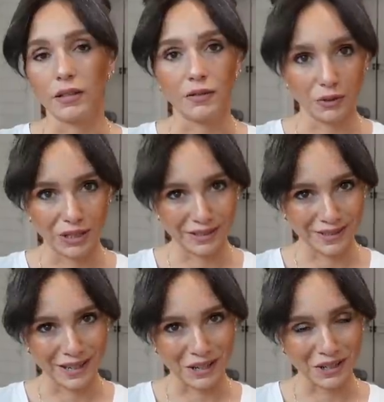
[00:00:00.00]
deviled eggs
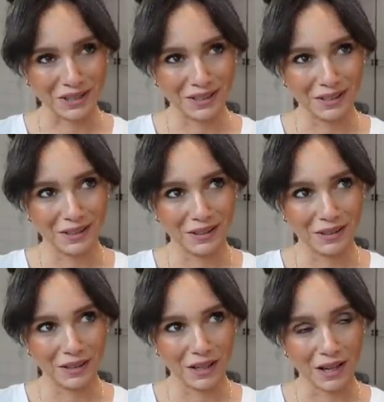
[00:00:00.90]
there.
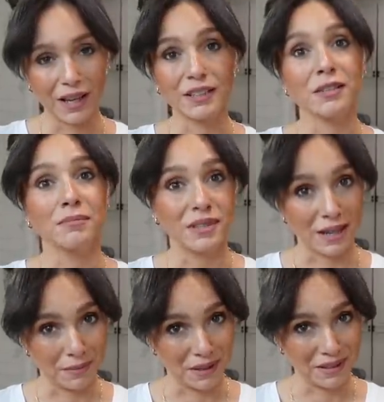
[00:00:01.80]
I had some
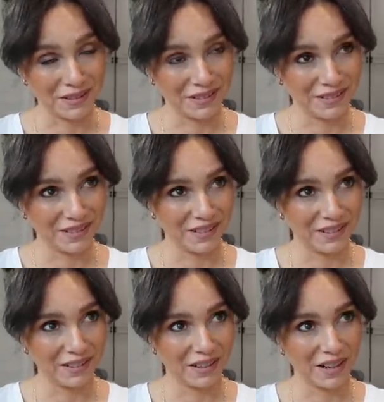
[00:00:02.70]
salmon.
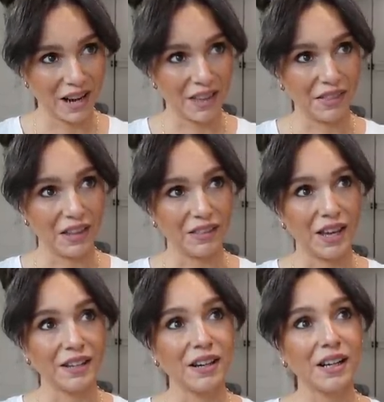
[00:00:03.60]
And then
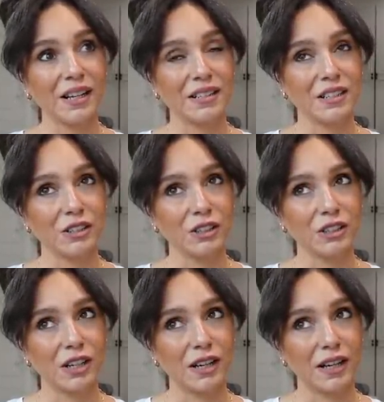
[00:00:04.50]
that night at
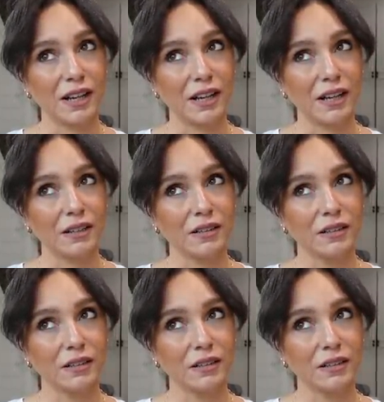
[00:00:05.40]
dinner, I had